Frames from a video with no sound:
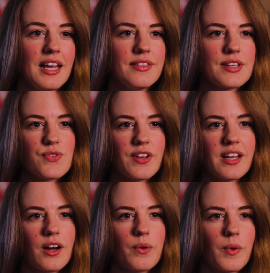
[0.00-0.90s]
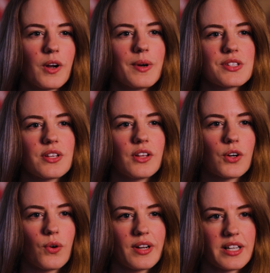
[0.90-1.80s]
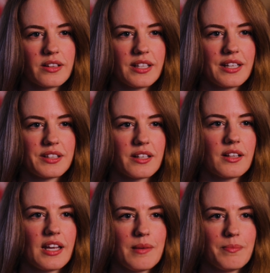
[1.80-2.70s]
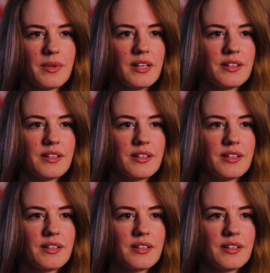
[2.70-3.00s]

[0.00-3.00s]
In this video, we're going to look critically at the claim